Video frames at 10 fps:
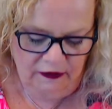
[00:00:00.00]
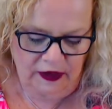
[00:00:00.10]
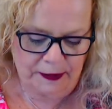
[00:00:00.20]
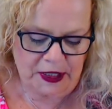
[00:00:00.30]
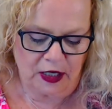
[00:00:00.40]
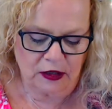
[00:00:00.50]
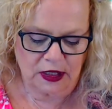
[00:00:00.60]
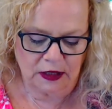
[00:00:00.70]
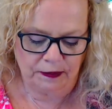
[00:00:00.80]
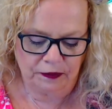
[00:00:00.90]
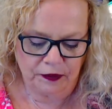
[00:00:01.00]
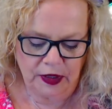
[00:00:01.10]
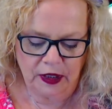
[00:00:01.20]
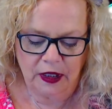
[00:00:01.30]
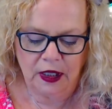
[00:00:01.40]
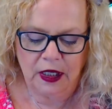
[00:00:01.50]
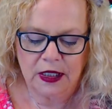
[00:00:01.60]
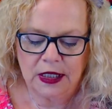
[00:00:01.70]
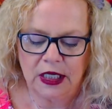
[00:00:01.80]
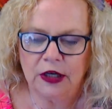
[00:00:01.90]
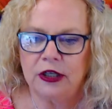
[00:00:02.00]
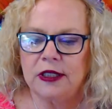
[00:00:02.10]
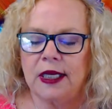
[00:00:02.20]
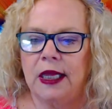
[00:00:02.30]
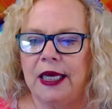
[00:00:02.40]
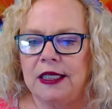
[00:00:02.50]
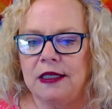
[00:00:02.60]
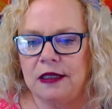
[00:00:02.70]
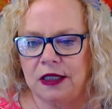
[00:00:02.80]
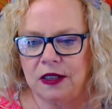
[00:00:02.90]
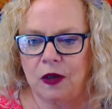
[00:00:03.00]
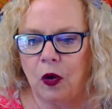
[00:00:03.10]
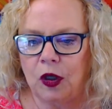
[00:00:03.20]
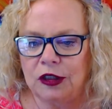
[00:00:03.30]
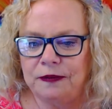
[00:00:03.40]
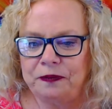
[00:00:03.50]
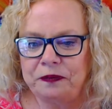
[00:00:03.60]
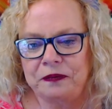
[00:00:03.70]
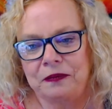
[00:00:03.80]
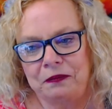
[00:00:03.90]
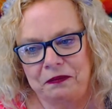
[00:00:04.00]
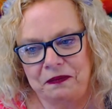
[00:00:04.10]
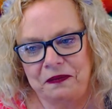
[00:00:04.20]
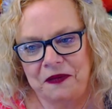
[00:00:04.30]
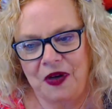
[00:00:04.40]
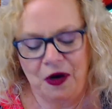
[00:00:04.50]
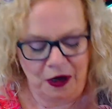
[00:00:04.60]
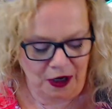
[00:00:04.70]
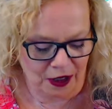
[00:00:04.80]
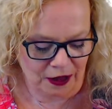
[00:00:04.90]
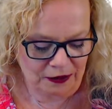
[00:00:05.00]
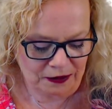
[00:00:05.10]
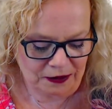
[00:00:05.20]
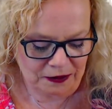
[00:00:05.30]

flipped out. Tears cleanse the soul. Aww.